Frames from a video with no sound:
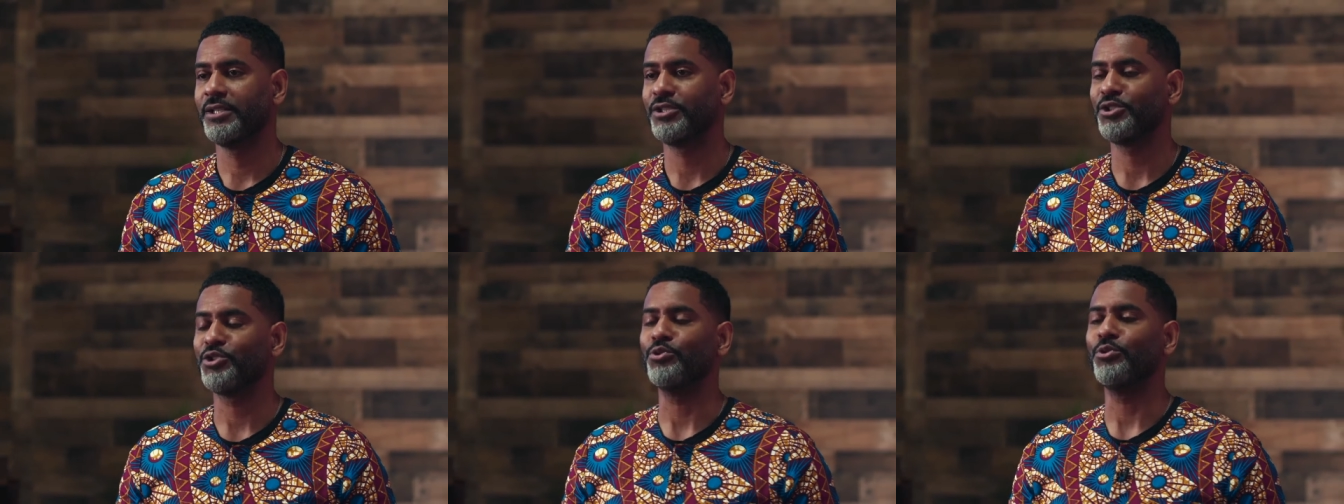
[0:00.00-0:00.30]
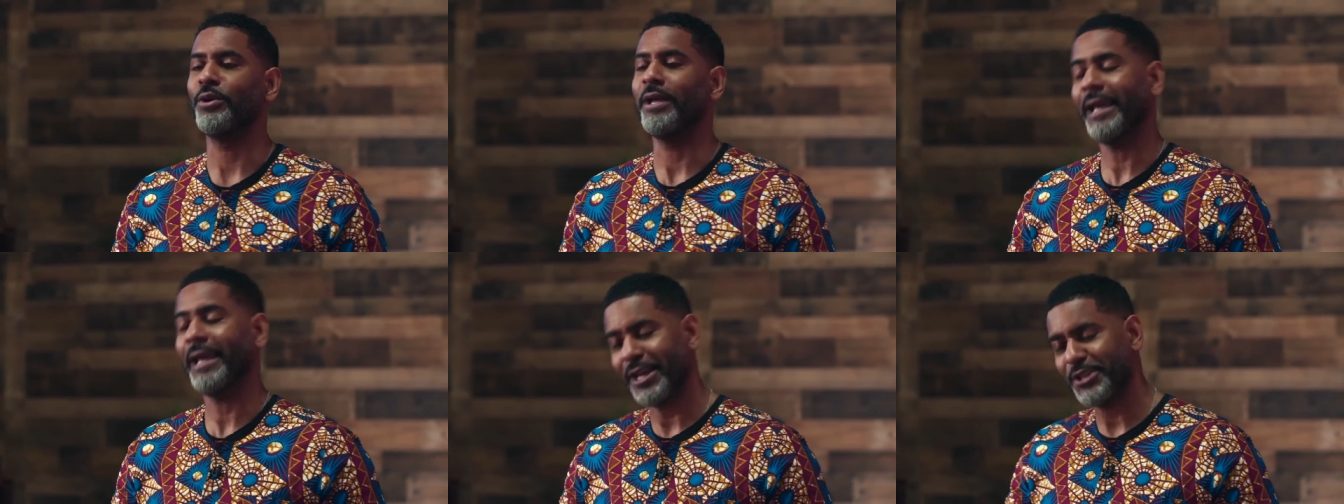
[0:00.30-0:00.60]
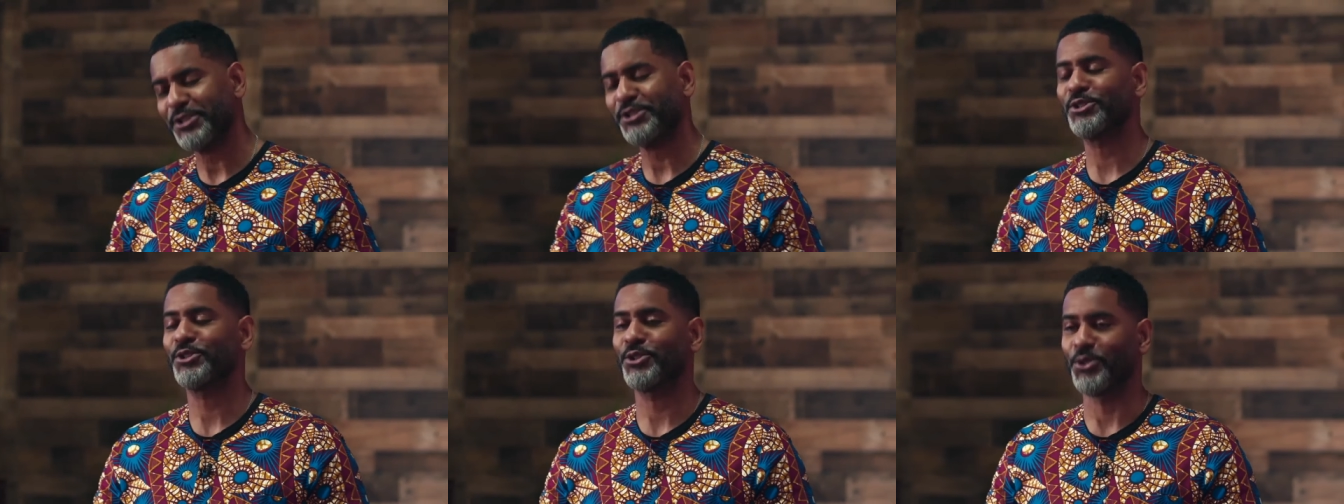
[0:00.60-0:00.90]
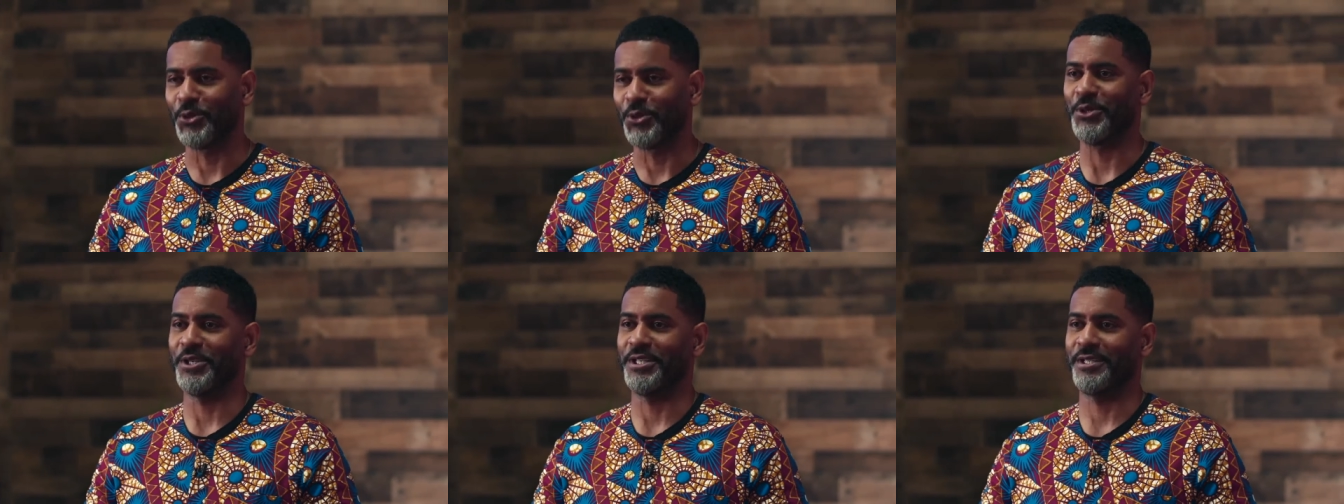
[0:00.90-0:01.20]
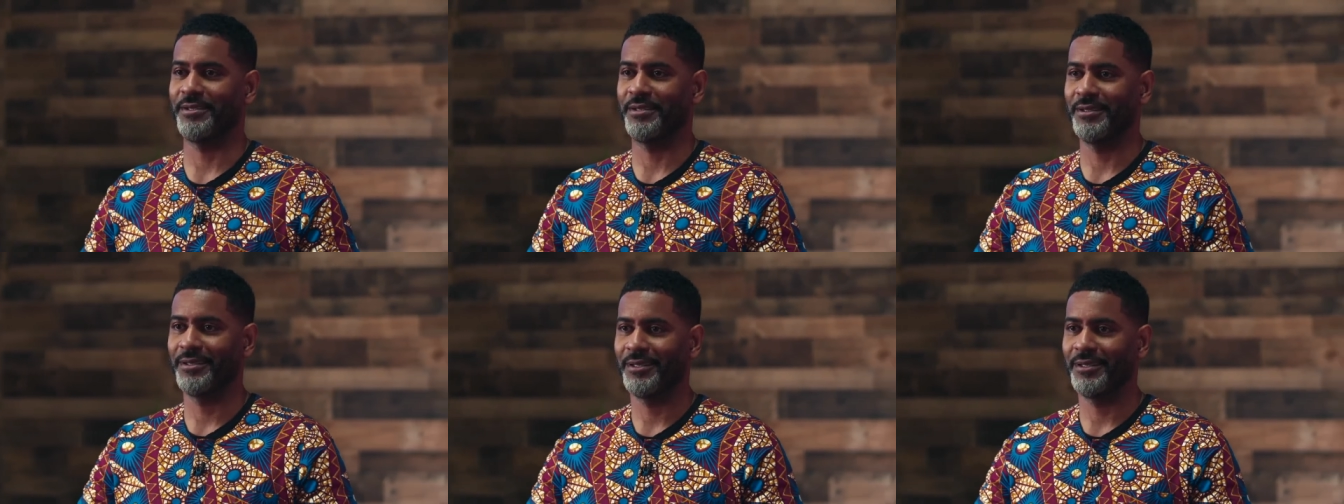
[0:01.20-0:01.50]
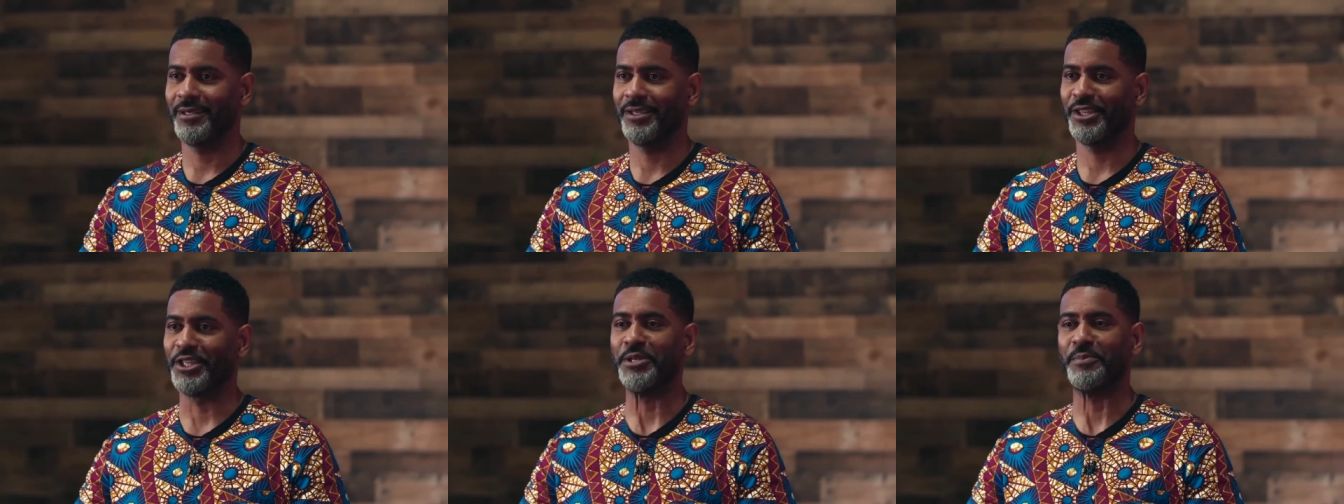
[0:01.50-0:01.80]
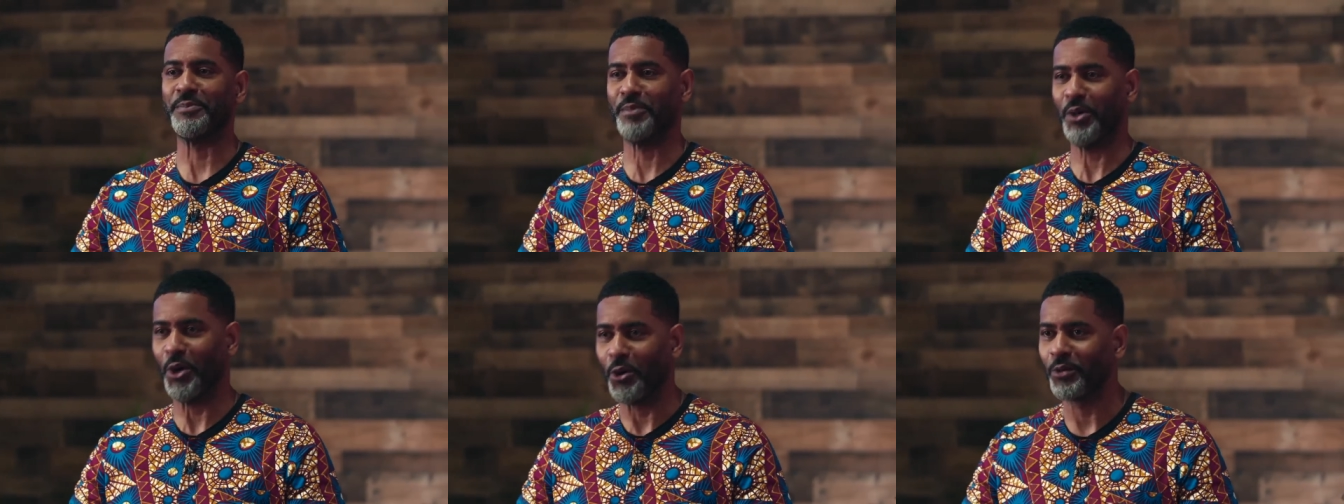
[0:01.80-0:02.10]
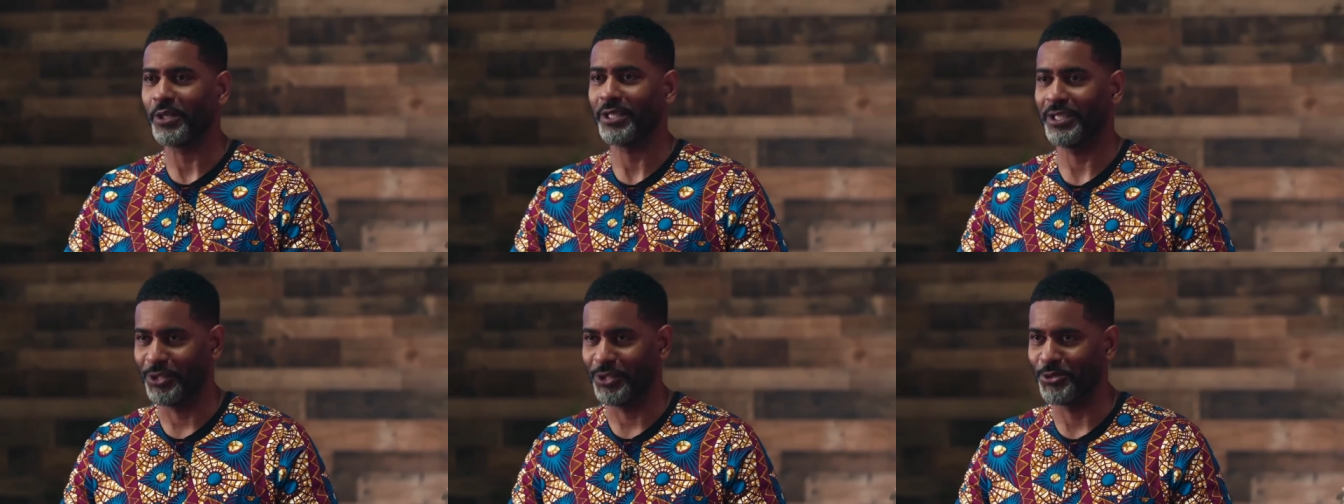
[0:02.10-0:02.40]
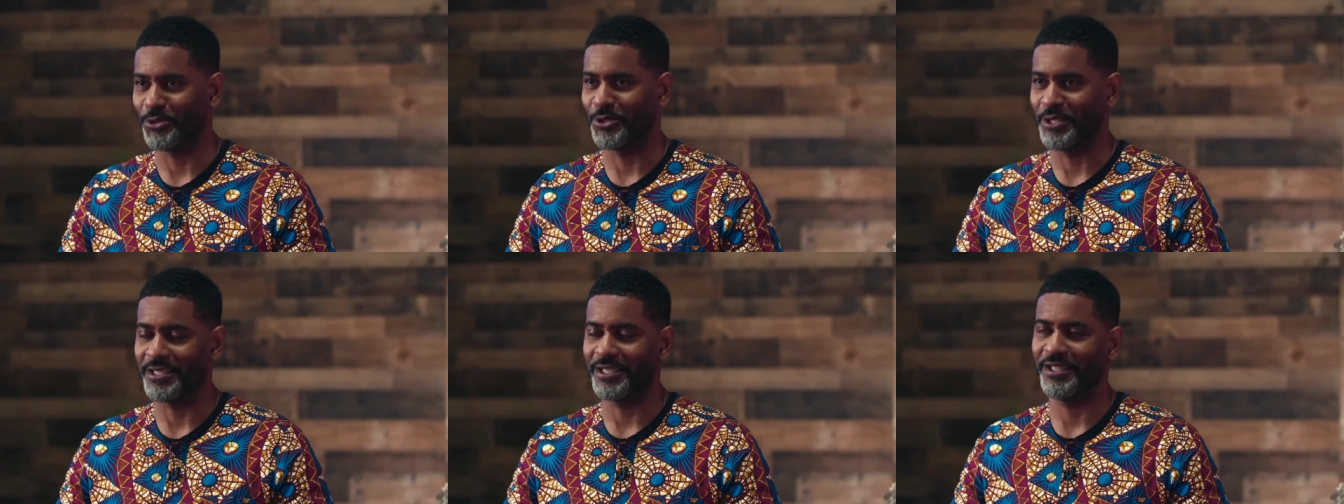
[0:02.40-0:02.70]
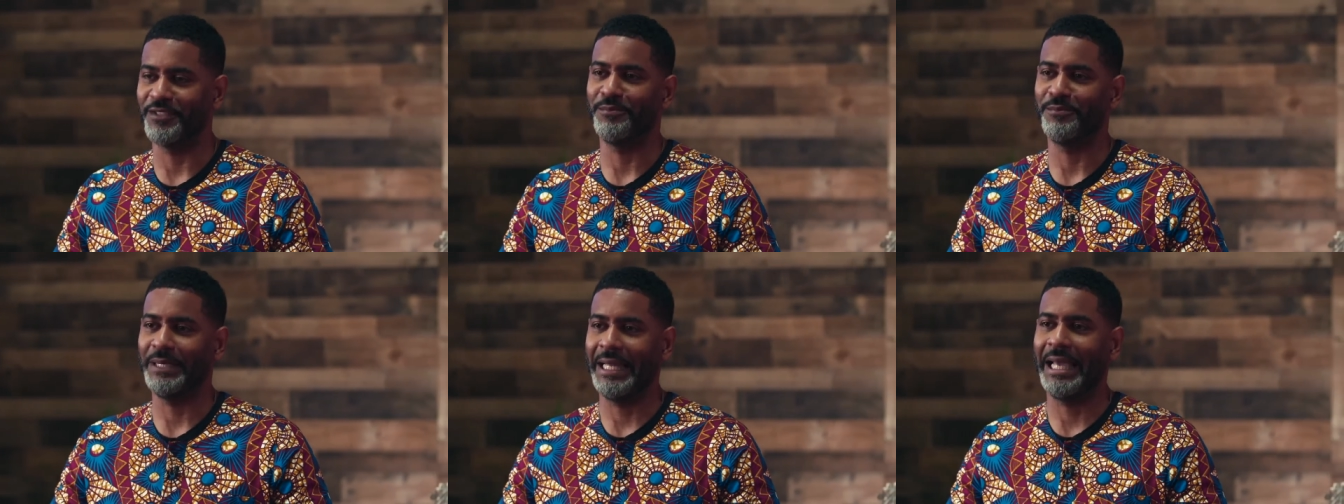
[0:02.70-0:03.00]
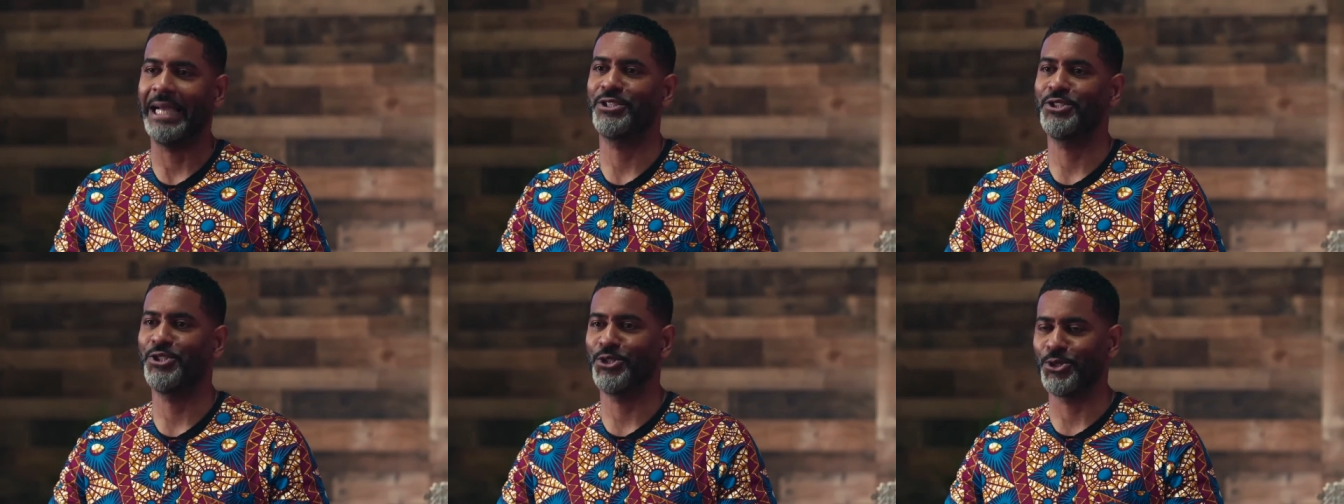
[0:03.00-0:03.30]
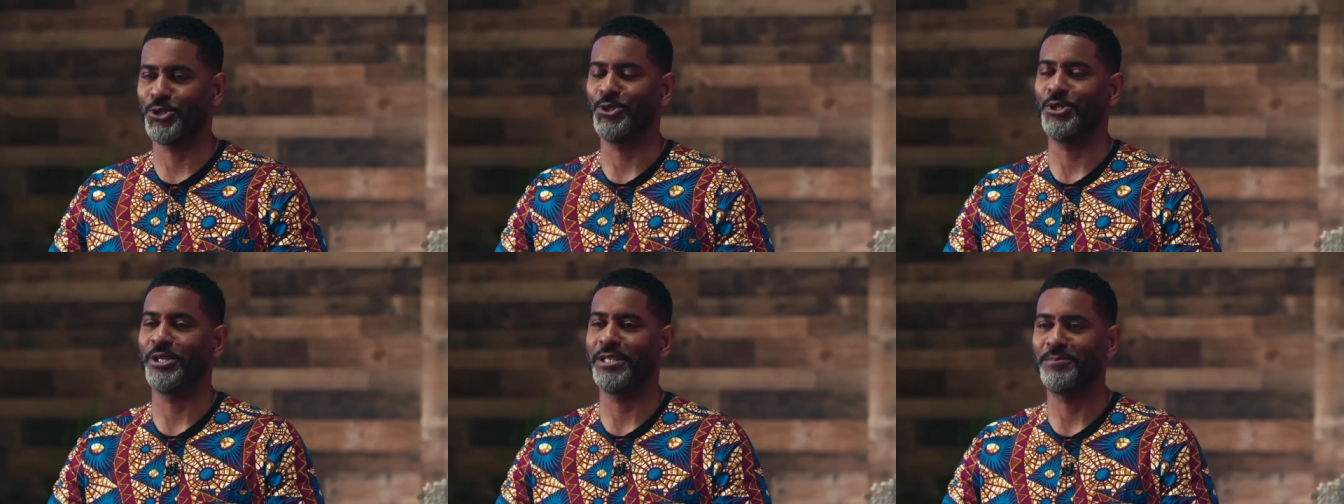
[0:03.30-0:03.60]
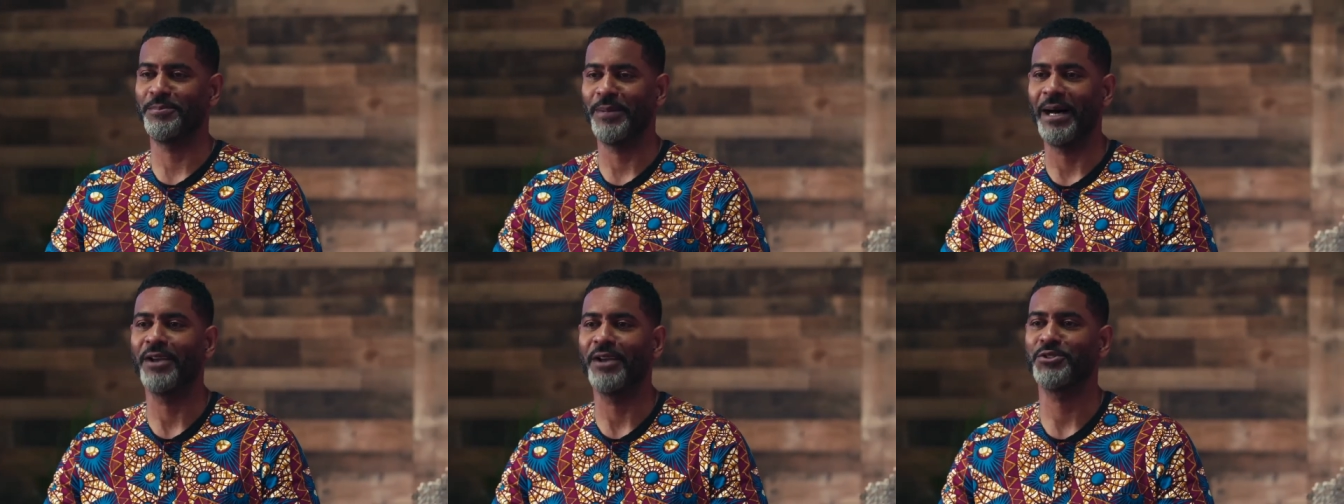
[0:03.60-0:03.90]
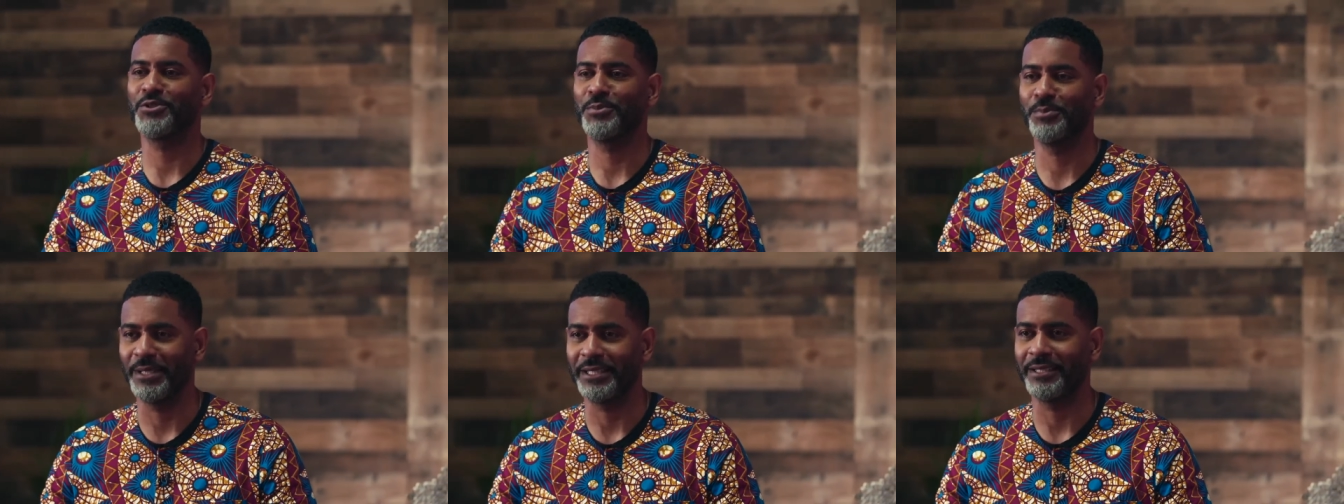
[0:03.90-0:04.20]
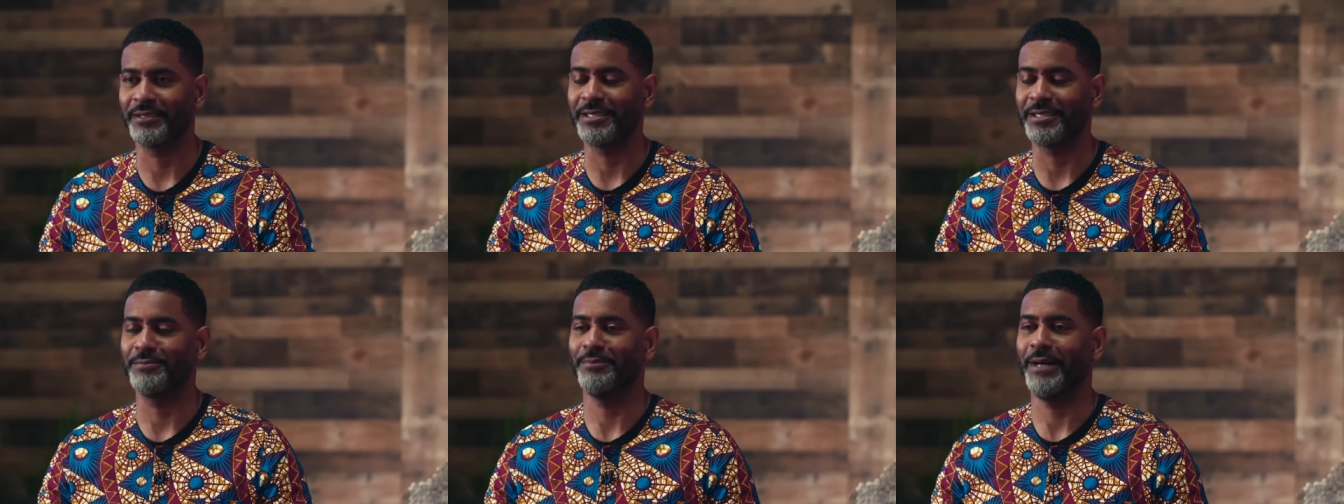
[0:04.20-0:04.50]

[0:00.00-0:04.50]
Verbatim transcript: to escort the poet laureate of Black Joy and Possibility,